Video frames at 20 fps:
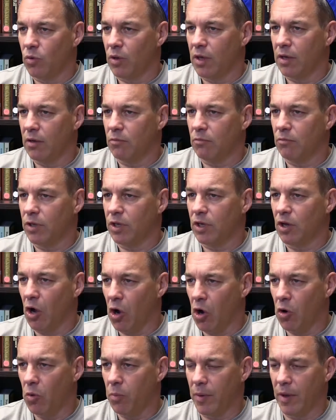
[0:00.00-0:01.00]
And we
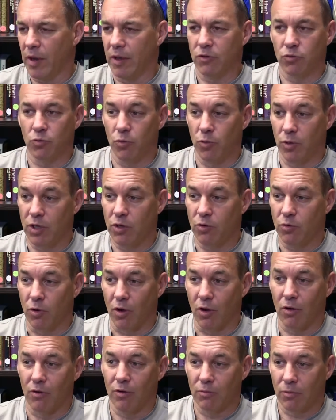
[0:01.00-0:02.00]
hope as we
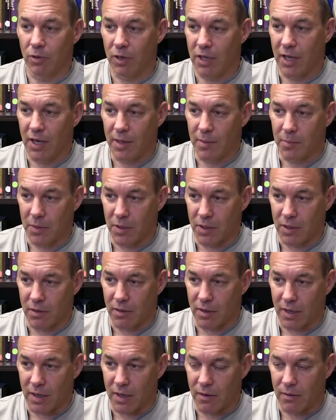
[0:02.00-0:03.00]
grow, and we're getting
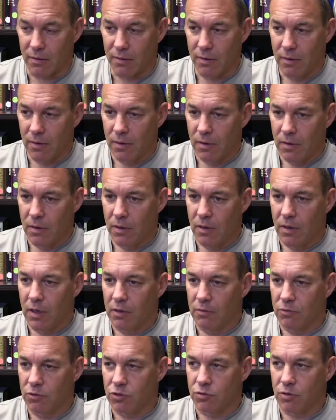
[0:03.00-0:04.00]
bigger now,
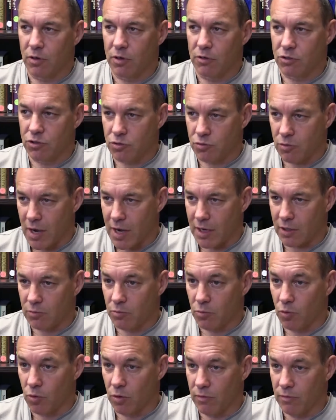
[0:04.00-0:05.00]
and we're trying to attract
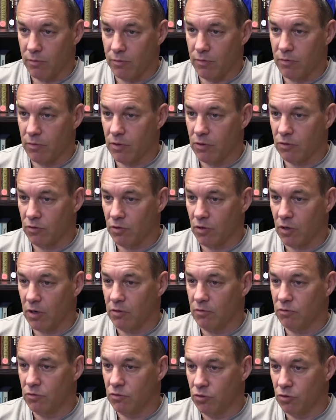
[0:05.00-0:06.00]
more. There's a lot
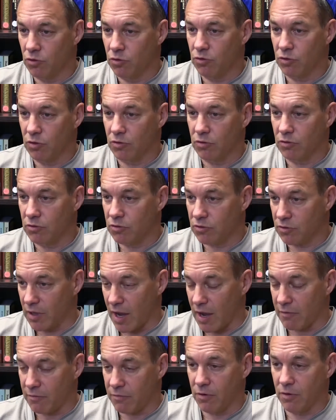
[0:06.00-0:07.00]
of Jews in
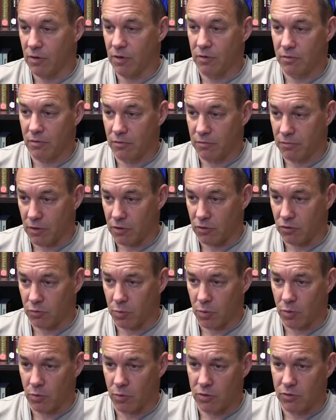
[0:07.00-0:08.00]
Stafford and the
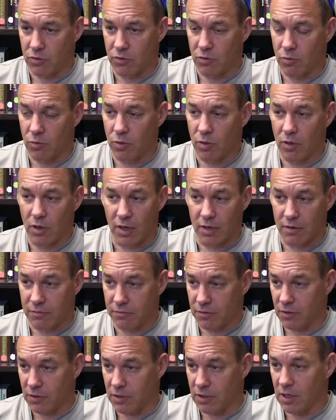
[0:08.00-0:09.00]
Fredericksburg region who are
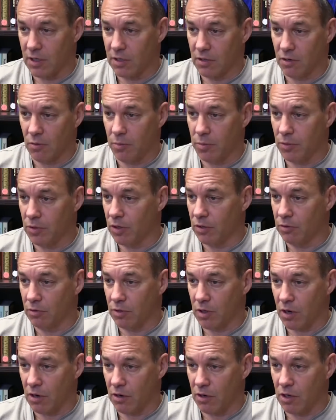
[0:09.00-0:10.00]
unaffiliated. They don't belong to a
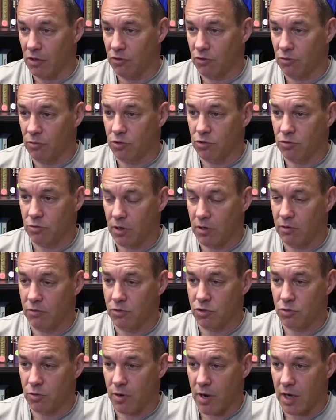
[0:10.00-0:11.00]
congregation. We're trying to
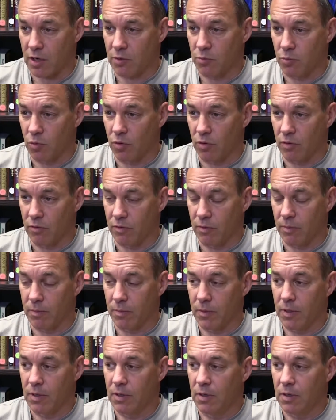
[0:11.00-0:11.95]
attract more of them.